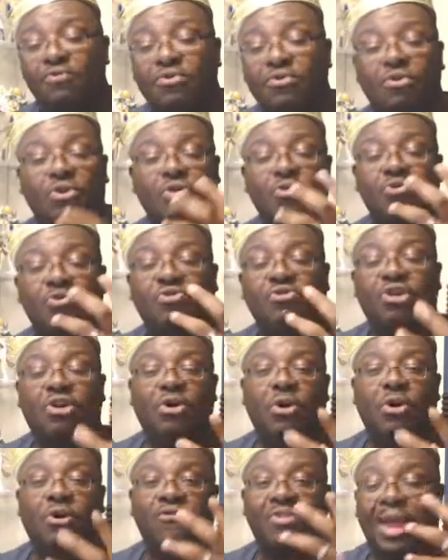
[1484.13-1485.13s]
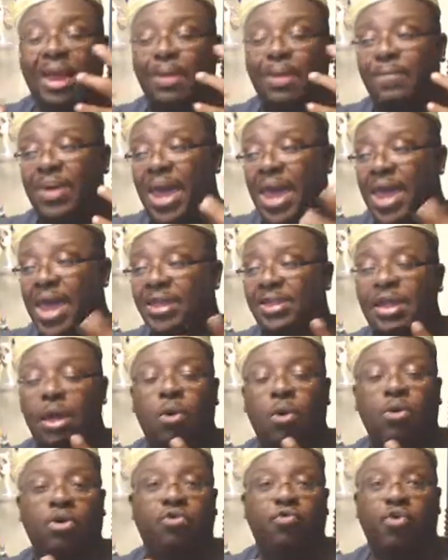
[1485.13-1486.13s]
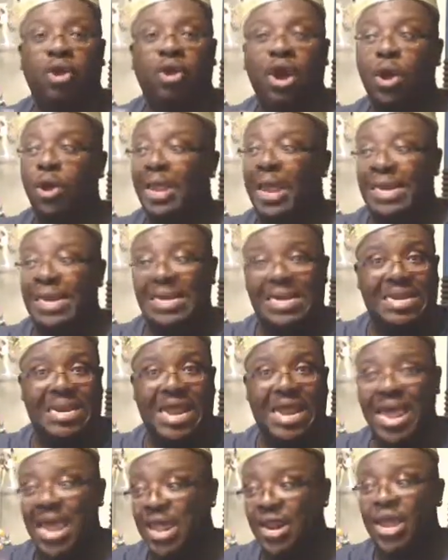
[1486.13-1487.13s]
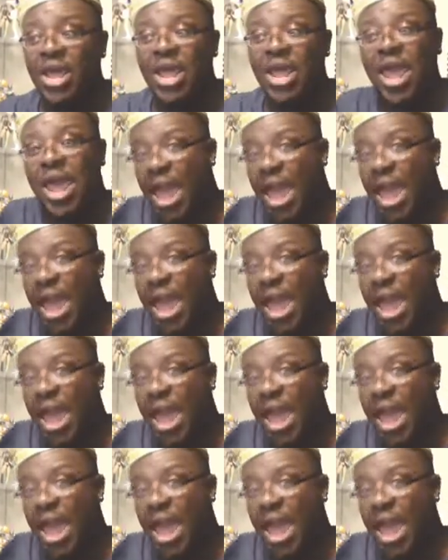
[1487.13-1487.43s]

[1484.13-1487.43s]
So you see her like passed out on the ground, like dead.